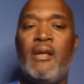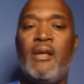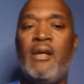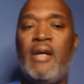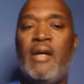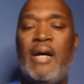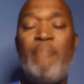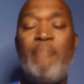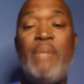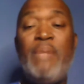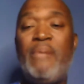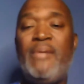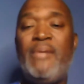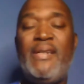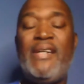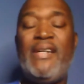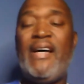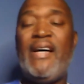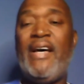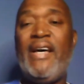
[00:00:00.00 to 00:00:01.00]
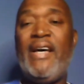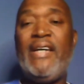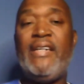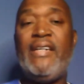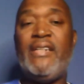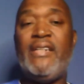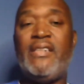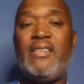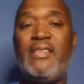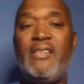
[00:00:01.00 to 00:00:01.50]
I remember in the
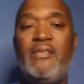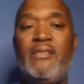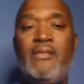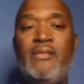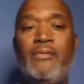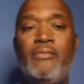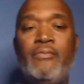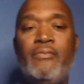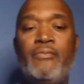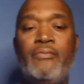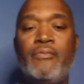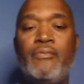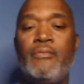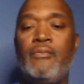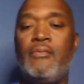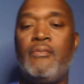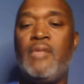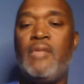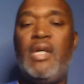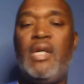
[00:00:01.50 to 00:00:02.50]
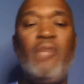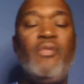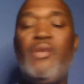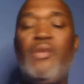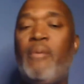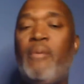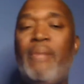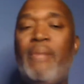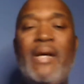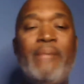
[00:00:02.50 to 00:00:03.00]
80s, there were
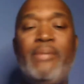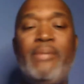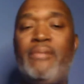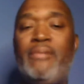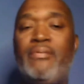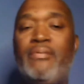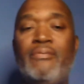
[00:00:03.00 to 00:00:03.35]
no black people.